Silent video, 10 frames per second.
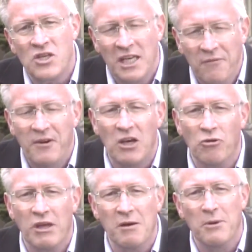
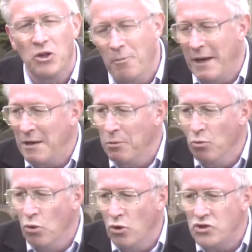Significant thing about the
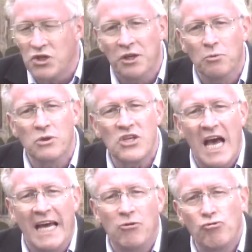Bible was that it
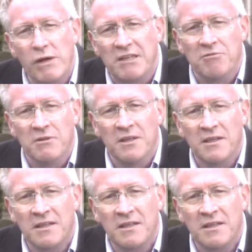was handwritten.